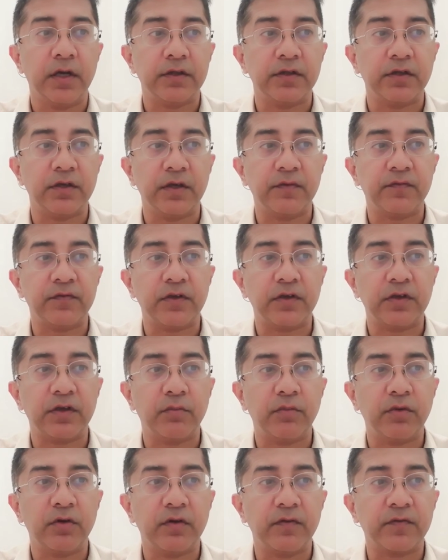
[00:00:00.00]
If the
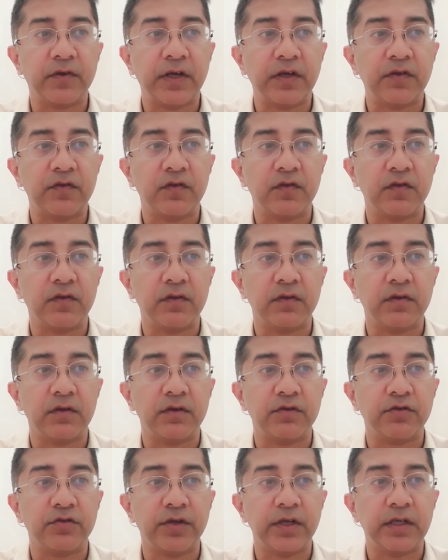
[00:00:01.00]
number of cases in the
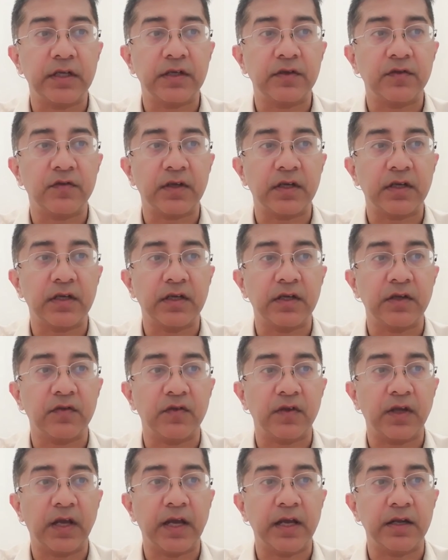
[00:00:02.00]
training set
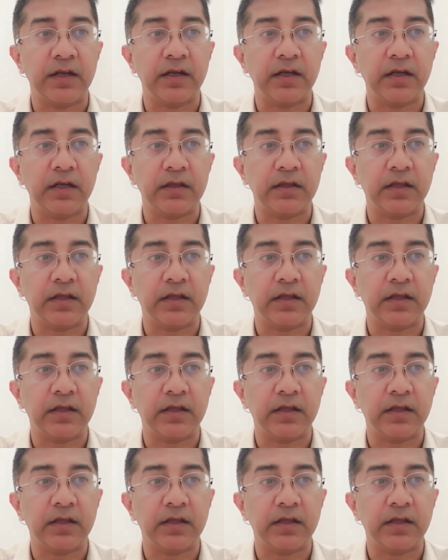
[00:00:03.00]
is n,